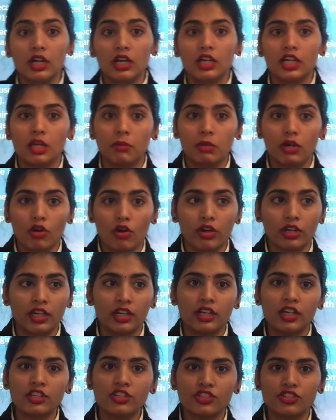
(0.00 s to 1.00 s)
labor
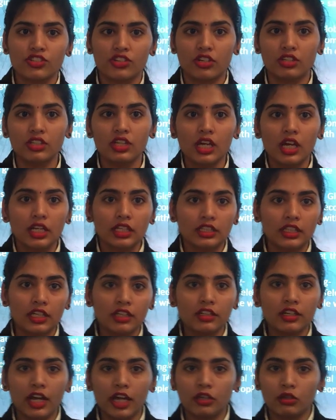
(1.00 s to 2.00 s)
organization,
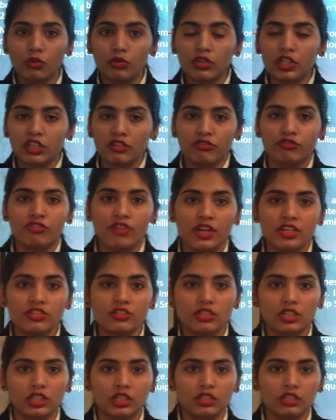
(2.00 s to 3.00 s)
they try to
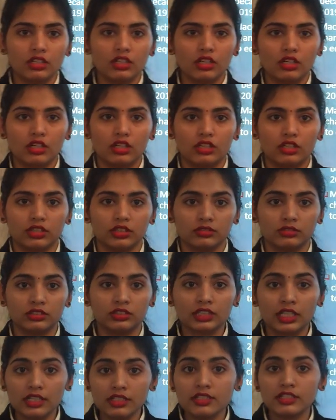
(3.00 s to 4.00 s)
invest in
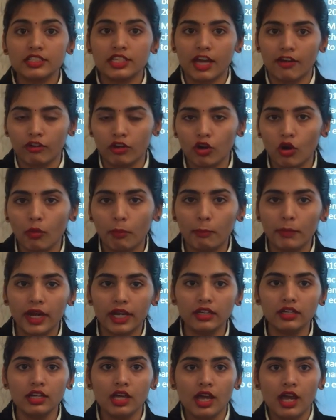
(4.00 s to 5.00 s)
skills
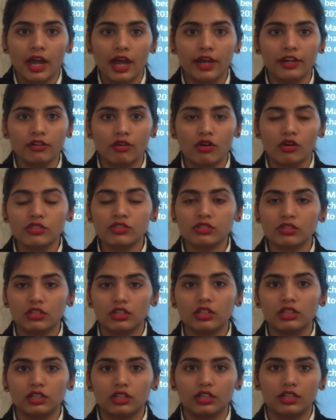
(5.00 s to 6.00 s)
development and also
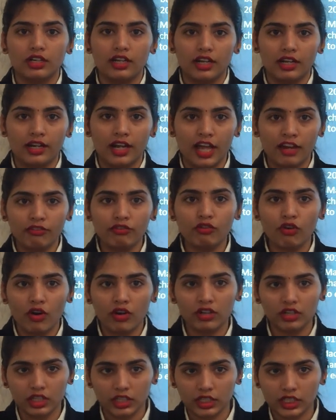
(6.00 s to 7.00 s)

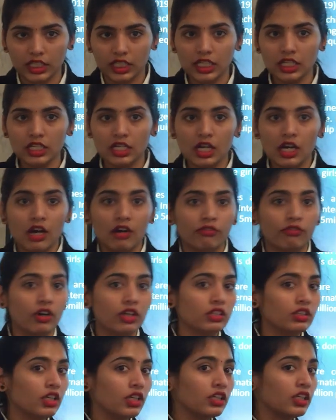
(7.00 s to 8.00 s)
lifelong learning.
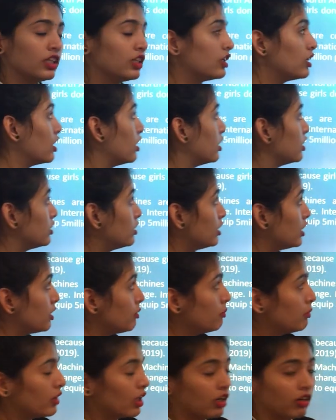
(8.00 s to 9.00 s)

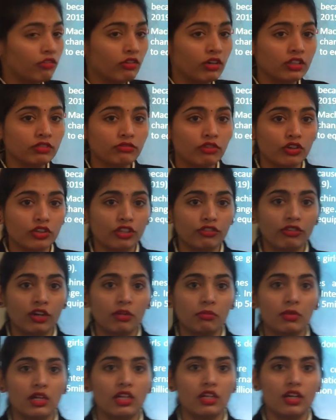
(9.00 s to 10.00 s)

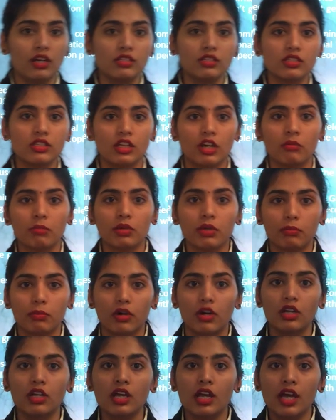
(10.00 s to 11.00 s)
145 million young
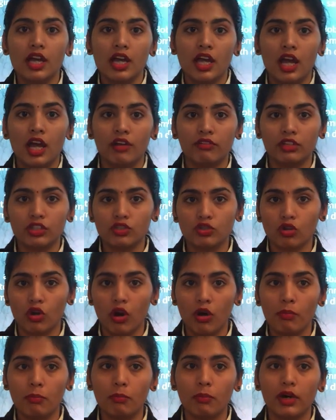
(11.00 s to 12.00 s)
people have a
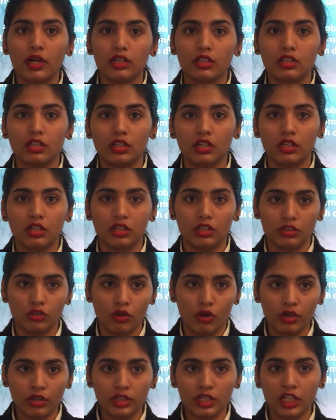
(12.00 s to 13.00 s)
job, but
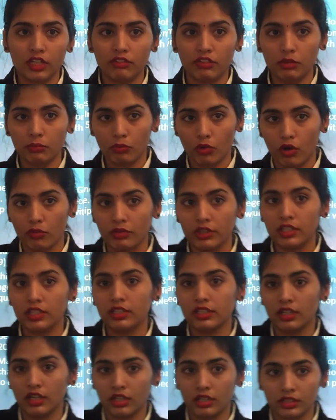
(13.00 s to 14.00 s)
not live in
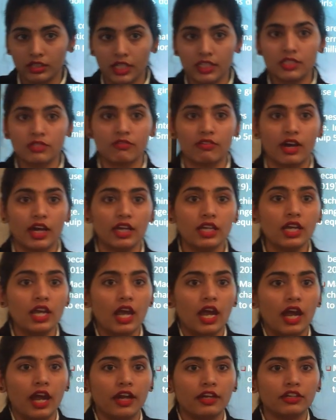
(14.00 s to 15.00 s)
poverty. That's why,
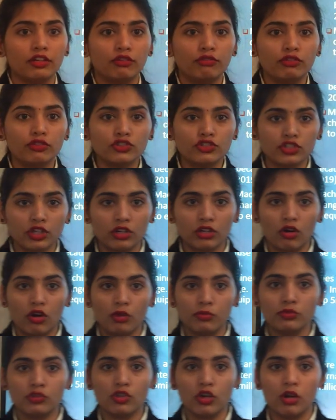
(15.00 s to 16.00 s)
and the future
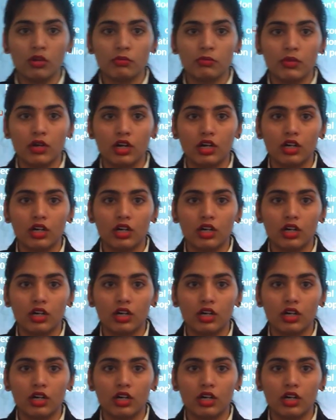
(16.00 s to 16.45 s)
of job,